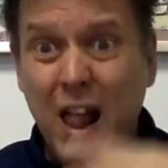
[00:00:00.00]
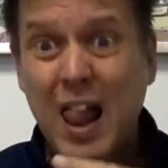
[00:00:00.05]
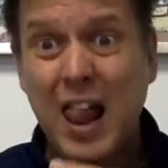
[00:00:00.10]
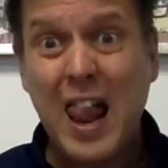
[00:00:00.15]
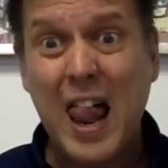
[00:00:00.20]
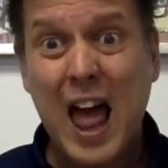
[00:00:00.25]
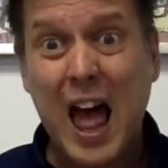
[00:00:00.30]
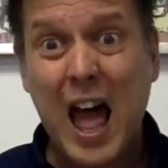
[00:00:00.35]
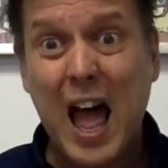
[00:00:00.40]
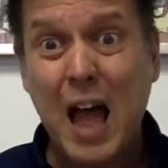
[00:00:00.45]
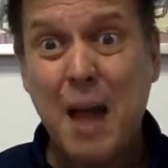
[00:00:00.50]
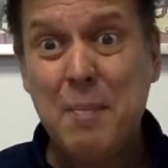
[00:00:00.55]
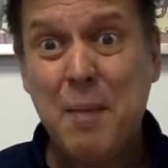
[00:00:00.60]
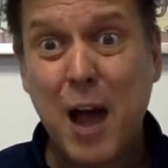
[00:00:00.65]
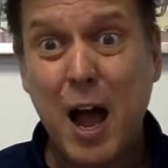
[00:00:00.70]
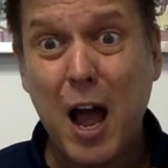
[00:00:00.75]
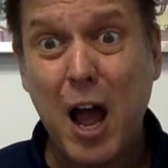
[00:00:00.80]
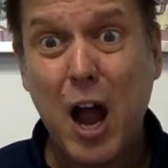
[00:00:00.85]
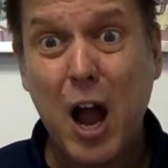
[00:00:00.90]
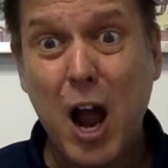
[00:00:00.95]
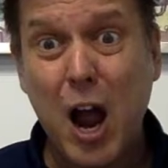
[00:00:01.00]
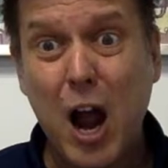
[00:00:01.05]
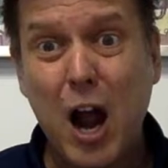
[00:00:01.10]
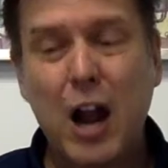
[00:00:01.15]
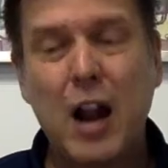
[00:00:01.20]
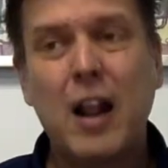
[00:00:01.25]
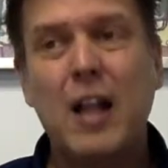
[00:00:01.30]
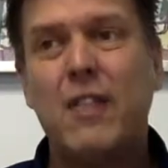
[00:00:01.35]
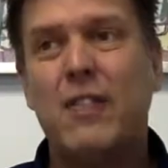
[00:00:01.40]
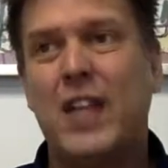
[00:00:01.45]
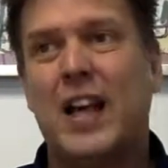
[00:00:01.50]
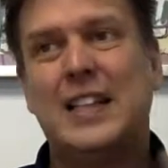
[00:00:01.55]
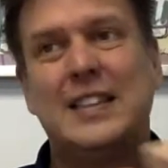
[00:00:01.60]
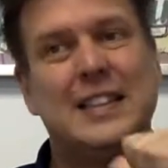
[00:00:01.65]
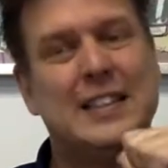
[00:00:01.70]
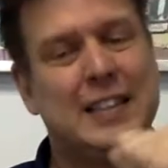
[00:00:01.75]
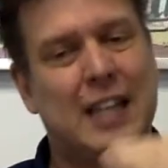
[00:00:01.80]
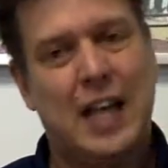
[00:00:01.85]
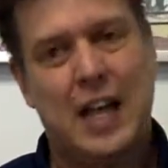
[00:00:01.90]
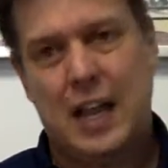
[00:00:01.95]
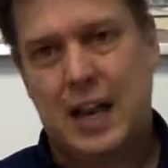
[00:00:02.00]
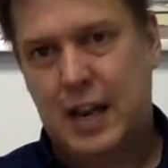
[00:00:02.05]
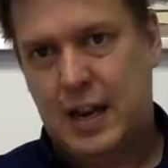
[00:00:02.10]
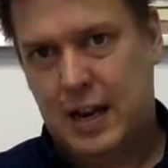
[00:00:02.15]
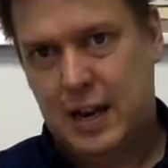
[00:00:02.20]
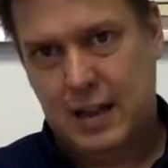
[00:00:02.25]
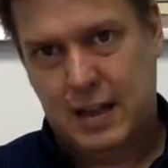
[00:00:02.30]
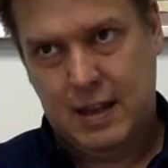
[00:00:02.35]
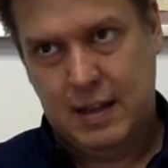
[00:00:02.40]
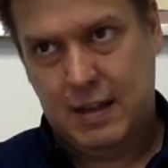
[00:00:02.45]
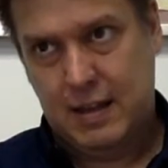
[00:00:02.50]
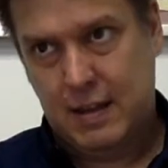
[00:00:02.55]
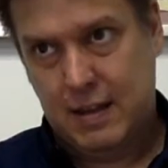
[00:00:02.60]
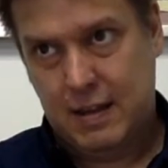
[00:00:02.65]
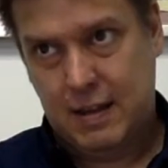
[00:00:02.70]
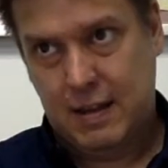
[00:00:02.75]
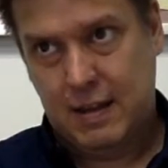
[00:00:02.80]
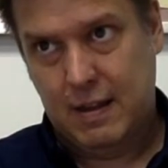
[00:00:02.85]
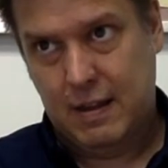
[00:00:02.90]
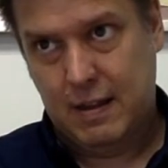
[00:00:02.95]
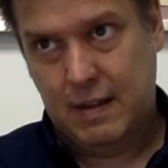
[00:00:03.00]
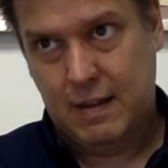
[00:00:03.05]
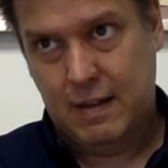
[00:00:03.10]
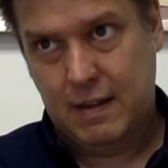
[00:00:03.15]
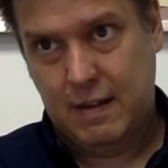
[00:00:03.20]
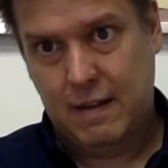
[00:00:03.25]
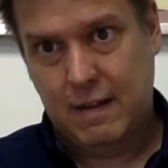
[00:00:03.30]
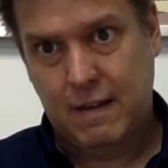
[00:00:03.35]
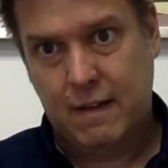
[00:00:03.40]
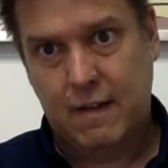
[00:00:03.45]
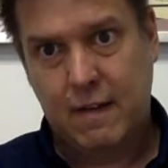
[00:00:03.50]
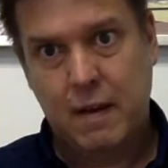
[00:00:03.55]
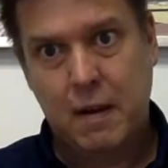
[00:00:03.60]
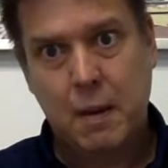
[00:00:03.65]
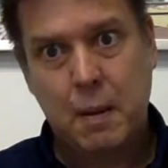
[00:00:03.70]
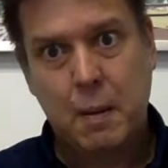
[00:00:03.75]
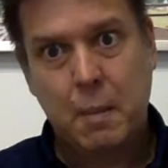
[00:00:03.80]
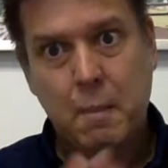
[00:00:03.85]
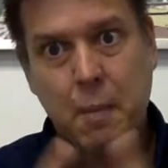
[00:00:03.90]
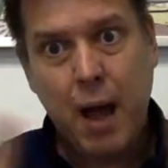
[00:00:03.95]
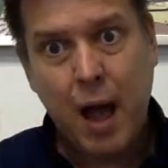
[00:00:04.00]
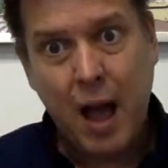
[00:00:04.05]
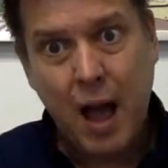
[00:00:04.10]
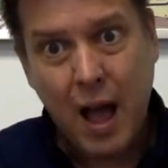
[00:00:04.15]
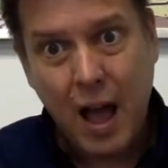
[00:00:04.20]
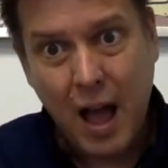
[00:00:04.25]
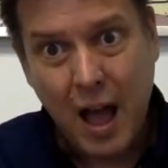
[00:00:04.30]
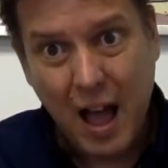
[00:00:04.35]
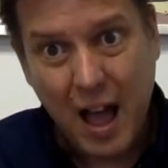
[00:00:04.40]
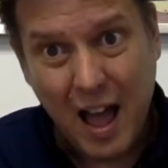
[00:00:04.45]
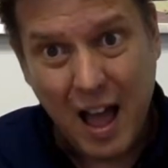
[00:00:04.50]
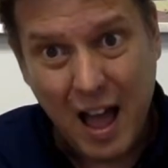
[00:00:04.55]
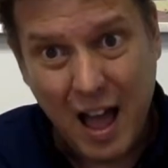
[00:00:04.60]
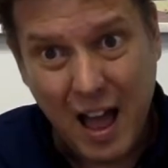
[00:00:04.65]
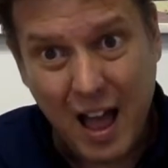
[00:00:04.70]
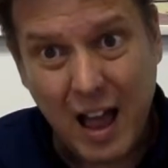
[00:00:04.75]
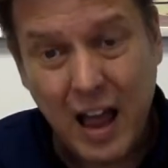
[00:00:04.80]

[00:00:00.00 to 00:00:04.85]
If my husband or my wife loves my art, that's not enough either.